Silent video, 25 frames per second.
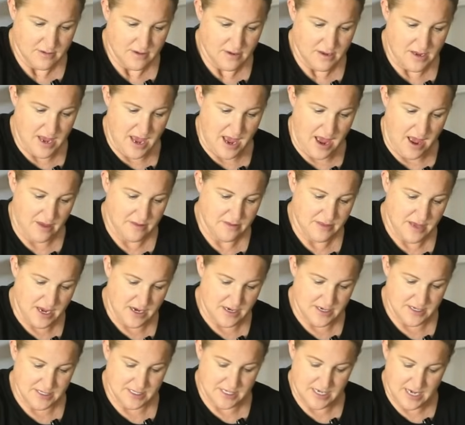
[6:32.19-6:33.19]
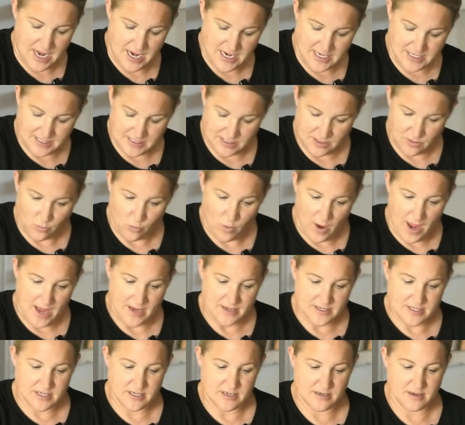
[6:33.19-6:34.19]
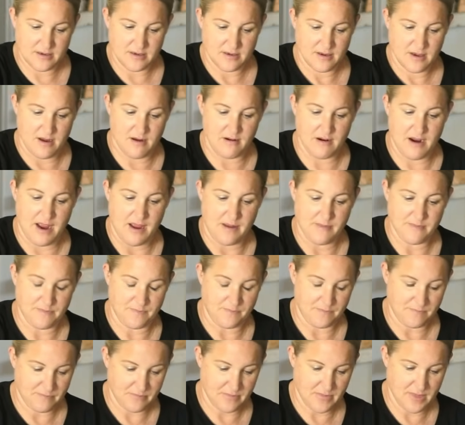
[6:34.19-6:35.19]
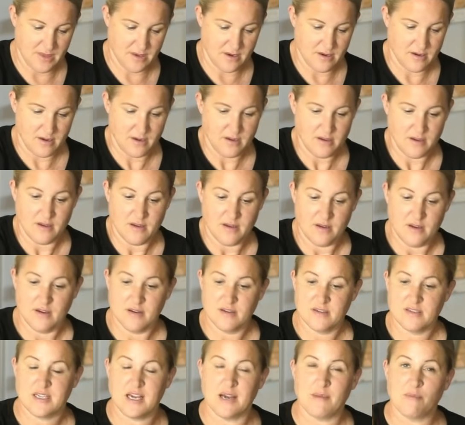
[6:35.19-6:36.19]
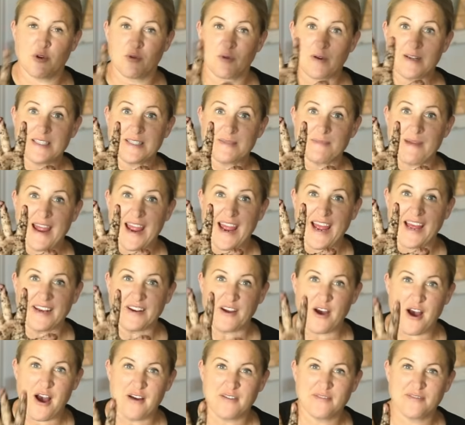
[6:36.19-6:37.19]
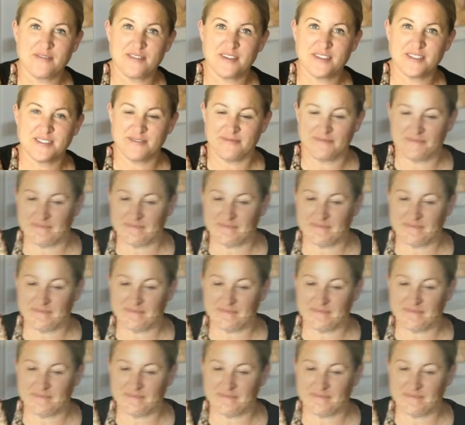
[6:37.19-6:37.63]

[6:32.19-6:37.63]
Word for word: Yeah, that is nice and wet. All right, time to rinse my hand off.